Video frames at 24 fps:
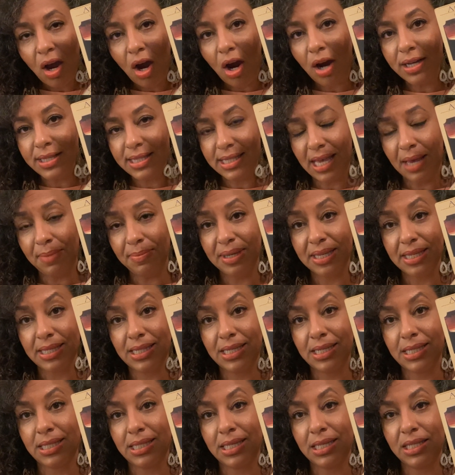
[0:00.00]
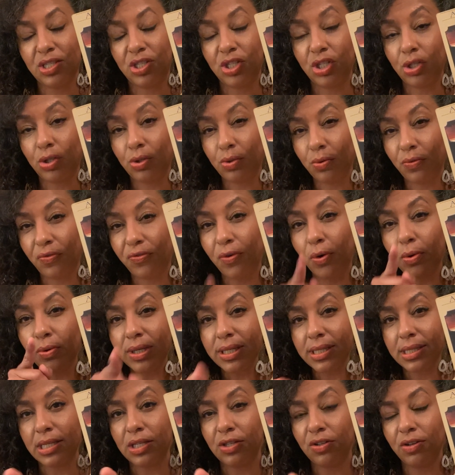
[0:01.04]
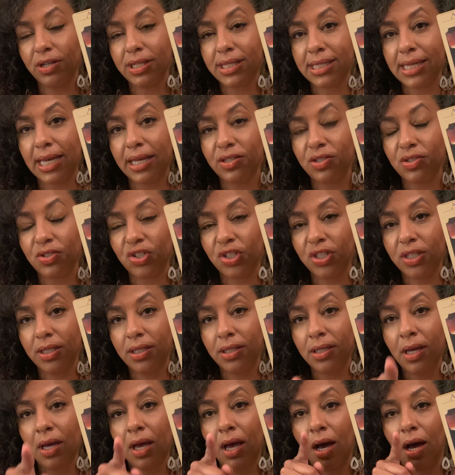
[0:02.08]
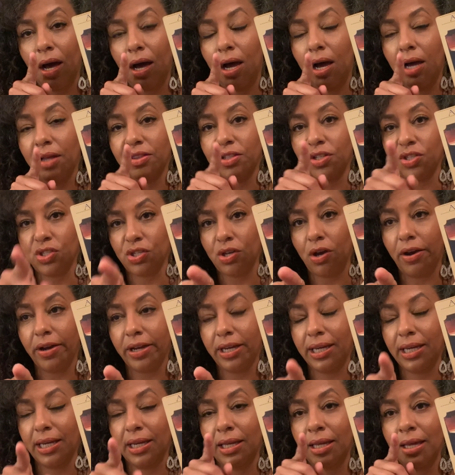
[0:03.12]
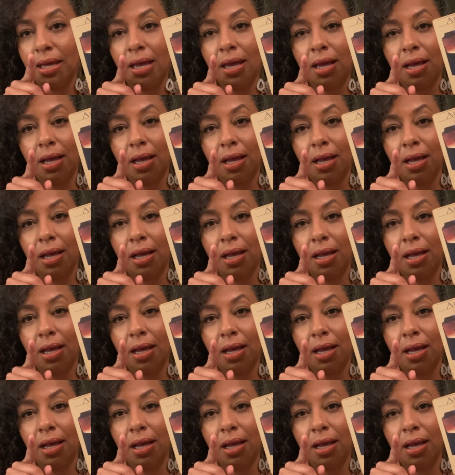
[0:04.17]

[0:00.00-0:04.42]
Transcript: Artemis, this is you focusing your attention on the target,